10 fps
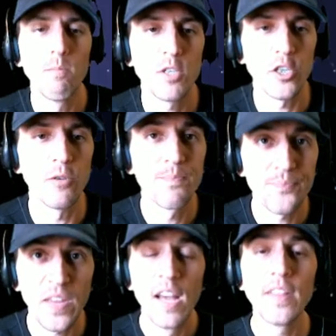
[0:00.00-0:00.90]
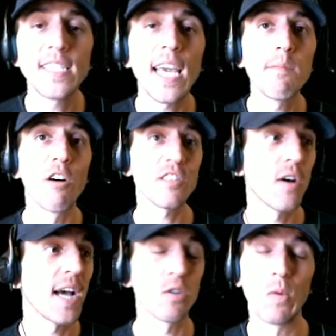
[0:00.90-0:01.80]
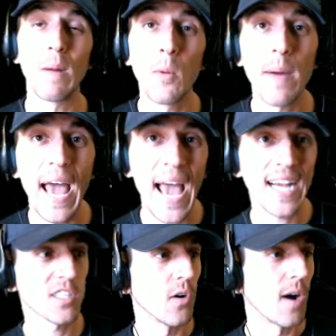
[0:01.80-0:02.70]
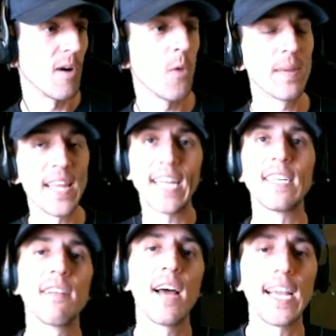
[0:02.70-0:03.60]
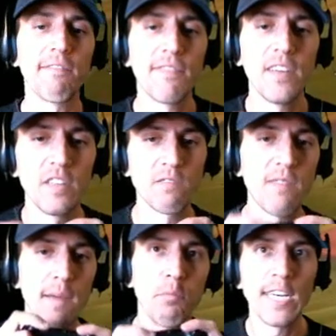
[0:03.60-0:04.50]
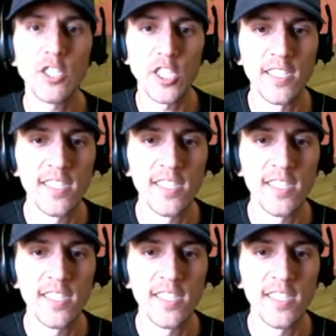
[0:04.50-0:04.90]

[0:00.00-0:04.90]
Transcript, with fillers: to. This game also has a rumble pack, so I'm hoping that I can I can feel this vibration.